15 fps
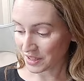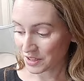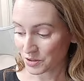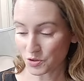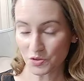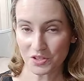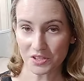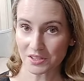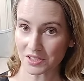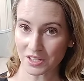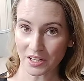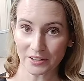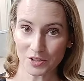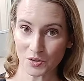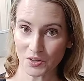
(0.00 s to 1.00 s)
using
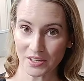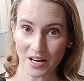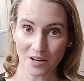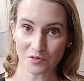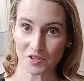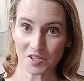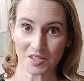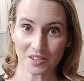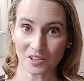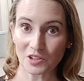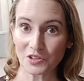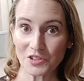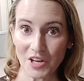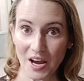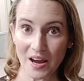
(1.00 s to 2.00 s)
sunscreen every
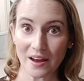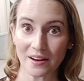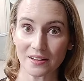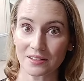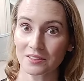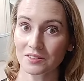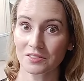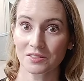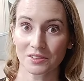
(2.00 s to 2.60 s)
single day